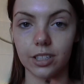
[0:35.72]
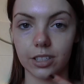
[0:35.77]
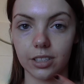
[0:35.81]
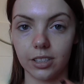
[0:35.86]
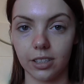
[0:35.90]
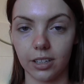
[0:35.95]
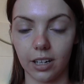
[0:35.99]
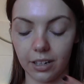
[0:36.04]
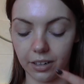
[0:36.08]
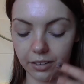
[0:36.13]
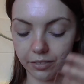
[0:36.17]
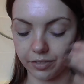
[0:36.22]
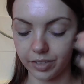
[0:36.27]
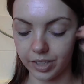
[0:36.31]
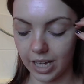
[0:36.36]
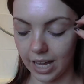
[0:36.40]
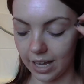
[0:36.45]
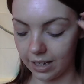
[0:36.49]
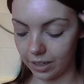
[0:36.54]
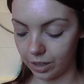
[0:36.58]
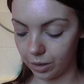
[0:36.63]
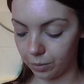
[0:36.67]
just to kind of
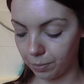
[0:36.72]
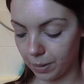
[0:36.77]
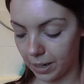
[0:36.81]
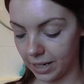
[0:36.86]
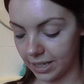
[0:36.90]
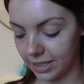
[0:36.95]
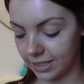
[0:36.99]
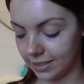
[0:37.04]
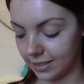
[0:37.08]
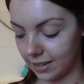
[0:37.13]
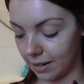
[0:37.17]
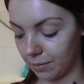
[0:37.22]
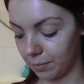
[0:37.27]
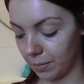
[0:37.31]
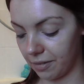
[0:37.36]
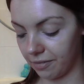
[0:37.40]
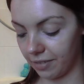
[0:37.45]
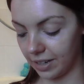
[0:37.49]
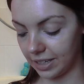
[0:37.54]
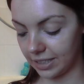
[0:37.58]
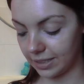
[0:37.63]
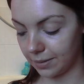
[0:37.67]
set a good base down
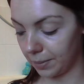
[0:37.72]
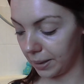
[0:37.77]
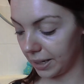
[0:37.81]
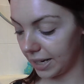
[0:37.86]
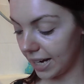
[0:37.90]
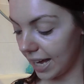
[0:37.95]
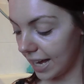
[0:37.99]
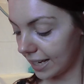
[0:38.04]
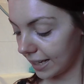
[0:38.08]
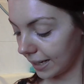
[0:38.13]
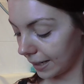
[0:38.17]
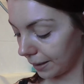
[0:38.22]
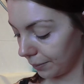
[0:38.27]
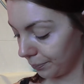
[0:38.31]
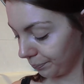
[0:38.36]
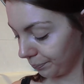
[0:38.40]
my face and my neck.